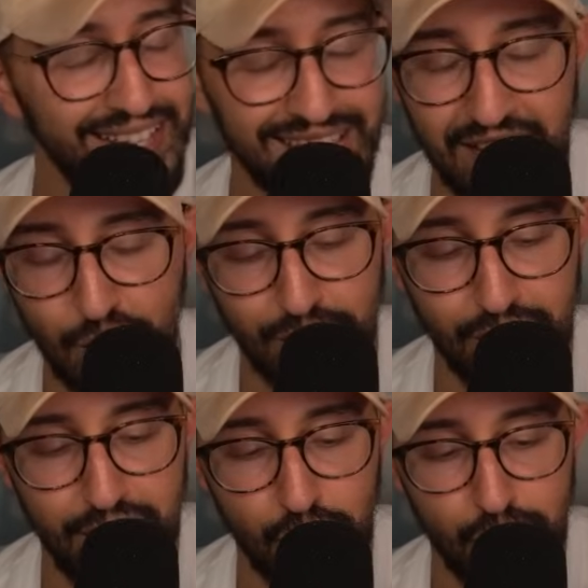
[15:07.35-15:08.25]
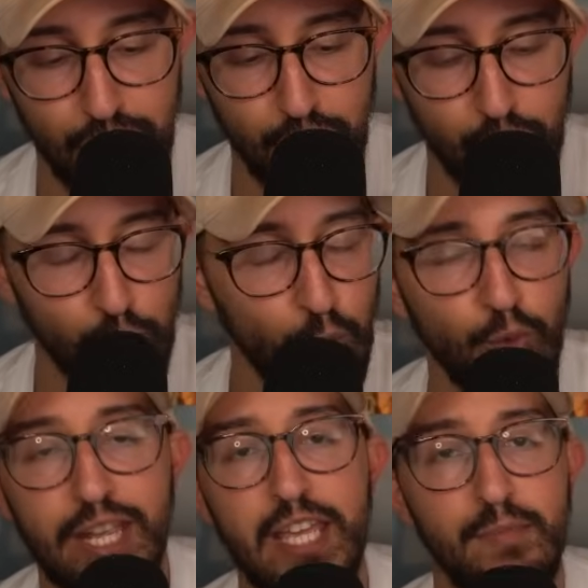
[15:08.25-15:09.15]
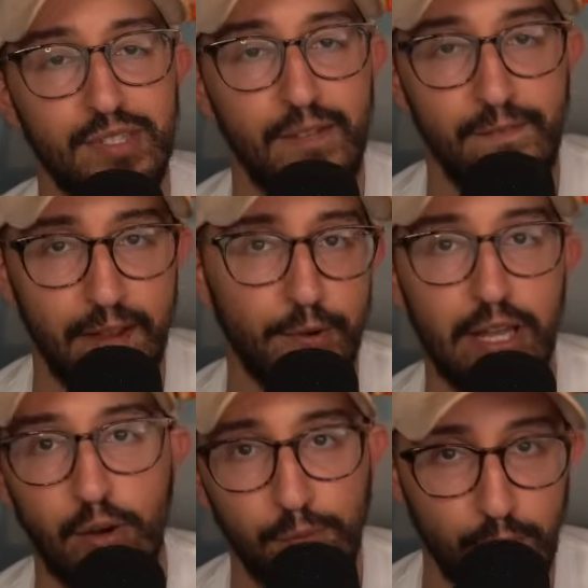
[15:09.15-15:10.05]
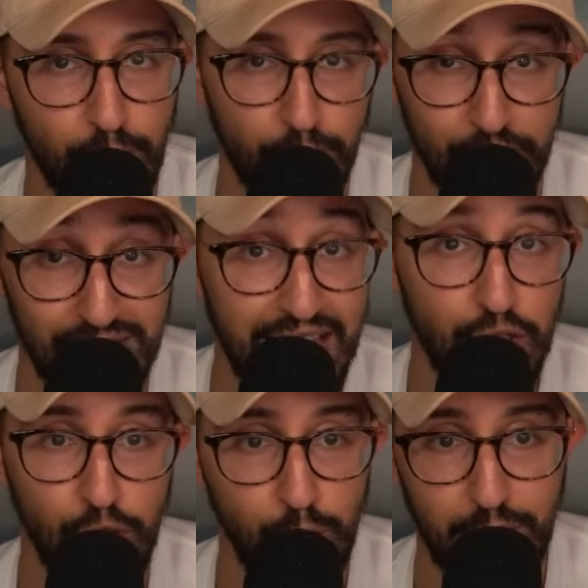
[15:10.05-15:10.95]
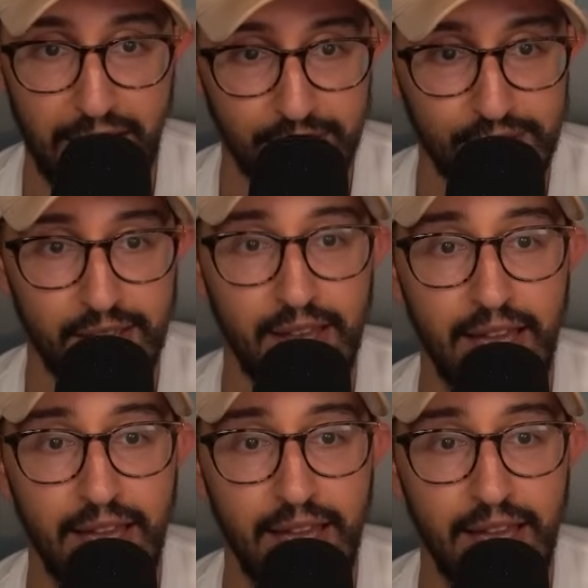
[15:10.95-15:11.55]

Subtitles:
like that just screams very helpful for stage 2 decks.